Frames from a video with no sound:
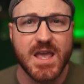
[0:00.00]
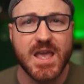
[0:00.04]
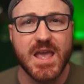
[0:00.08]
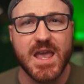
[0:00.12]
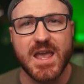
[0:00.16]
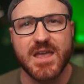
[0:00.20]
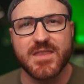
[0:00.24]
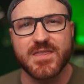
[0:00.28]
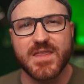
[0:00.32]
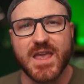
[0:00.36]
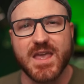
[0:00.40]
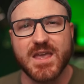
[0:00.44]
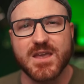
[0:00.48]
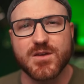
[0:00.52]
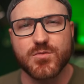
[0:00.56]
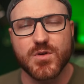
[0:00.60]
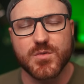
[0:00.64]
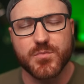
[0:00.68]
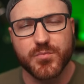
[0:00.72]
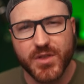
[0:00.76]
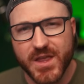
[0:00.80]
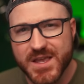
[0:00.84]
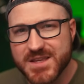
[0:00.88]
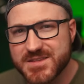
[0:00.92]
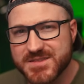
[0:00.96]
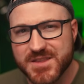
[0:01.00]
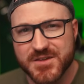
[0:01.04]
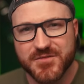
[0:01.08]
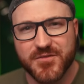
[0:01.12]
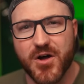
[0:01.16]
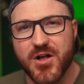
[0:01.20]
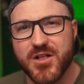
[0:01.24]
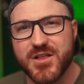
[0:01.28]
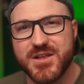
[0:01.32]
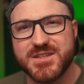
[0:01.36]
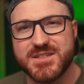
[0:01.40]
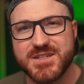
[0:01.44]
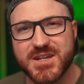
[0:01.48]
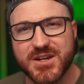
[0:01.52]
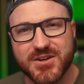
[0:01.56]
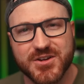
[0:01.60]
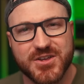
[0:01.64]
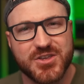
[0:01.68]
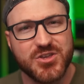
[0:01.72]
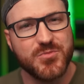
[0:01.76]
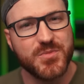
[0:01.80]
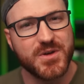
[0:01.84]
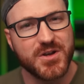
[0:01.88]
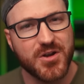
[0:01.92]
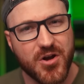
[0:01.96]
and they replaced the volunteer
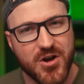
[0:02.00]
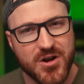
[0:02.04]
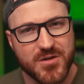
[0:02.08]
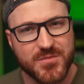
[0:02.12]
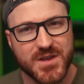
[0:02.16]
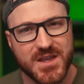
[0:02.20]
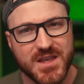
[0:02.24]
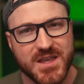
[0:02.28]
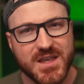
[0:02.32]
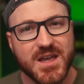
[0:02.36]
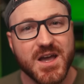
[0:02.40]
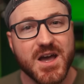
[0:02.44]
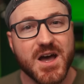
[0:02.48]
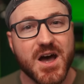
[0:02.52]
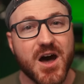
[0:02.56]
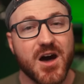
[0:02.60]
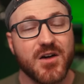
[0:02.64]
human army